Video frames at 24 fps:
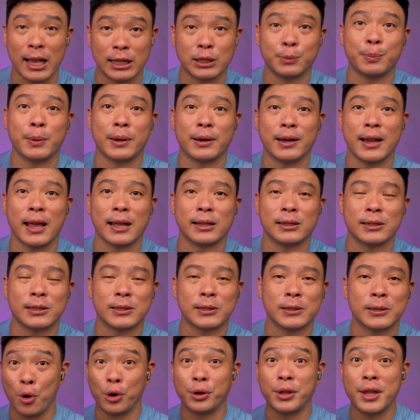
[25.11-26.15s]

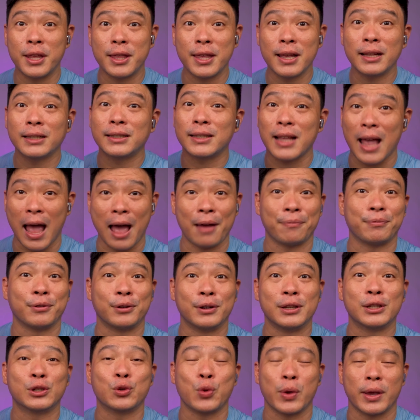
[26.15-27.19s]
experience. More details after
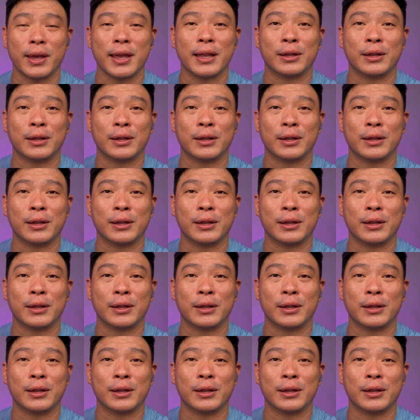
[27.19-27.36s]
this quick